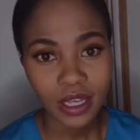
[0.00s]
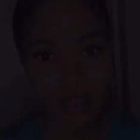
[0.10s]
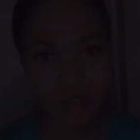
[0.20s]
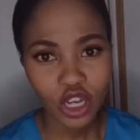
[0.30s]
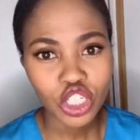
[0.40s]

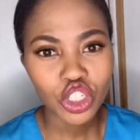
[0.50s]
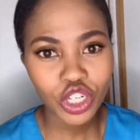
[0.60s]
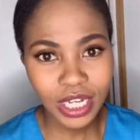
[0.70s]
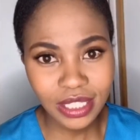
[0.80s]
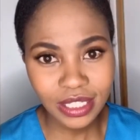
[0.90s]

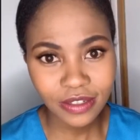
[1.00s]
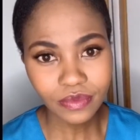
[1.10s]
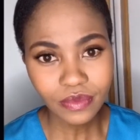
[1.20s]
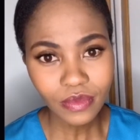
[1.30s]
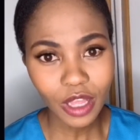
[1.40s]
constructive
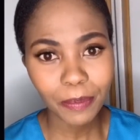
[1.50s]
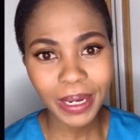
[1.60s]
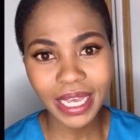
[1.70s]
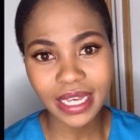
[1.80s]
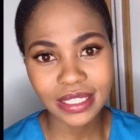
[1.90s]

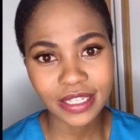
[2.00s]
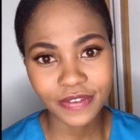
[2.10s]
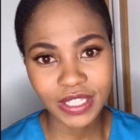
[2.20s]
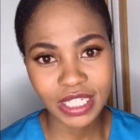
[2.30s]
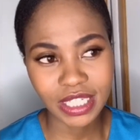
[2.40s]
play
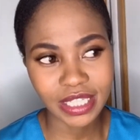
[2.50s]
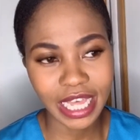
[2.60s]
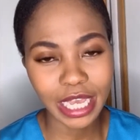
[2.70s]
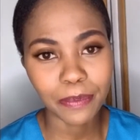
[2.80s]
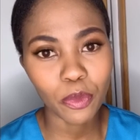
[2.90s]
activities
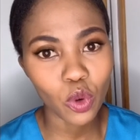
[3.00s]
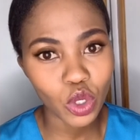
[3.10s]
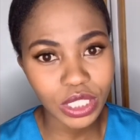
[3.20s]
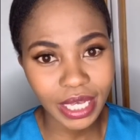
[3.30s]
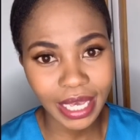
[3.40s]
like board
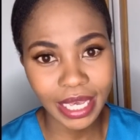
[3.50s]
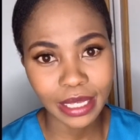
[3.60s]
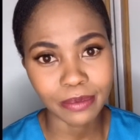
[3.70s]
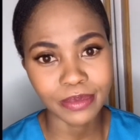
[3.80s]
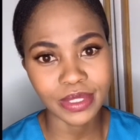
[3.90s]

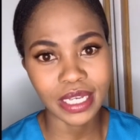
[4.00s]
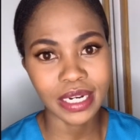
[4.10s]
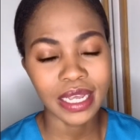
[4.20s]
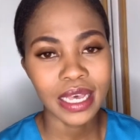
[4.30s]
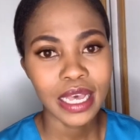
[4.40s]
games and
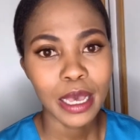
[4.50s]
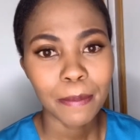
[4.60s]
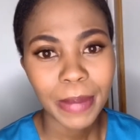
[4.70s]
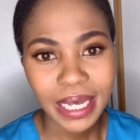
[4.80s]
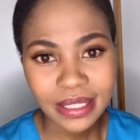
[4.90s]

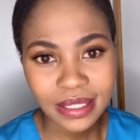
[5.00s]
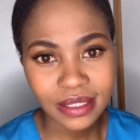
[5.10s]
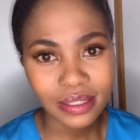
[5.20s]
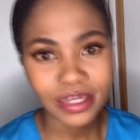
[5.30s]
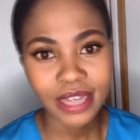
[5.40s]

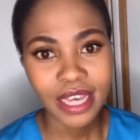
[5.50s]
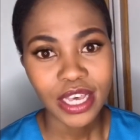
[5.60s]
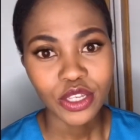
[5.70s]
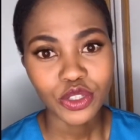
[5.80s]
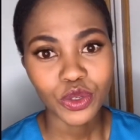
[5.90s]
puzzle.
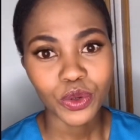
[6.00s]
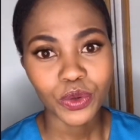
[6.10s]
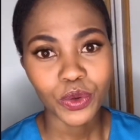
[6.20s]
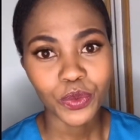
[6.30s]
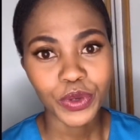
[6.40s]
So
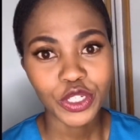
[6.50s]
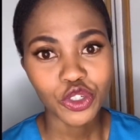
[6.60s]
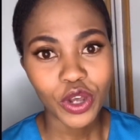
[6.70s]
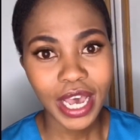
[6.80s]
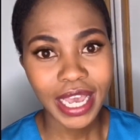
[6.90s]
we
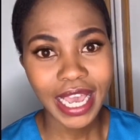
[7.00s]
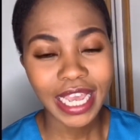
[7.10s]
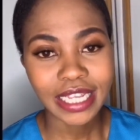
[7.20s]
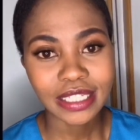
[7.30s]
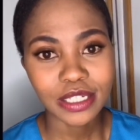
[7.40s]
try
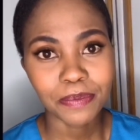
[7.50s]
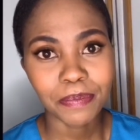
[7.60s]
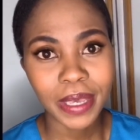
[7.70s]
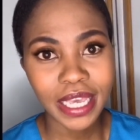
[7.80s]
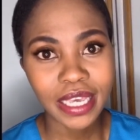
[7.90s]
and
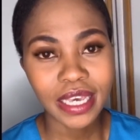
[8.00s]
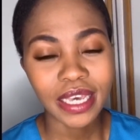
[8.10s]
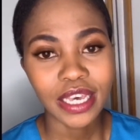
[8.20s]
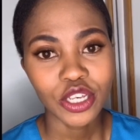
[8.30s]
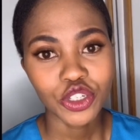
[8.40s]
make
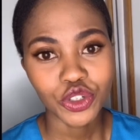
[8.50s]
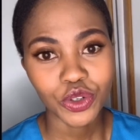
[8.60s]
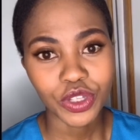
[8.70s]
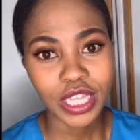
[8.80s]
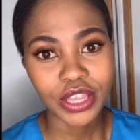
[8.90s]
sure
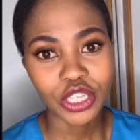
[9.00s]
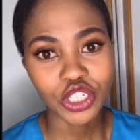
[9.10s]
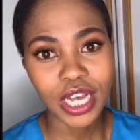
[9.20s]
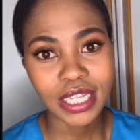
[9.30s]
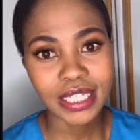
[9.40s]
that the
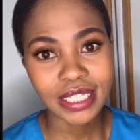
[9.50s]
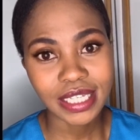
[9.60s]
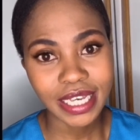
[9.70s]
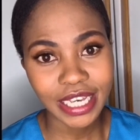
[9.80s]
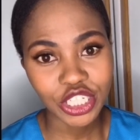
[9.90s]
child is
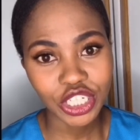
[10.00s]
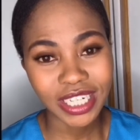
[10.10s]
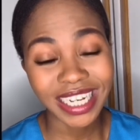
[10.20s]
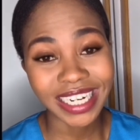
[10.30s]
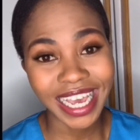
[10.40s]
engaging
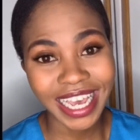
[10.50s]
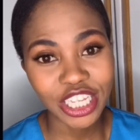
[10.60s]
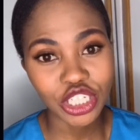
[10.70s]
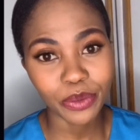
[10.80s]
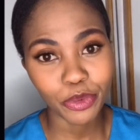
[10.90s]
in
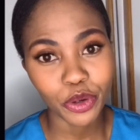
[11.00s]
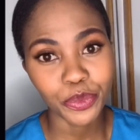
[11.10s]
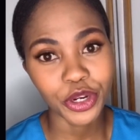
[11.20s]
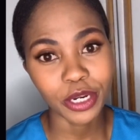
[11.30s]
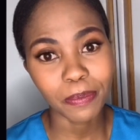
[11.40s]

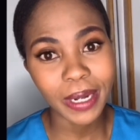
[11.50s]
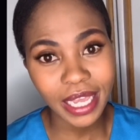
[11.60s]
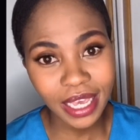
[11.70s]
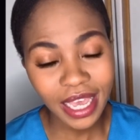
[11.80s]
age-appropriate play,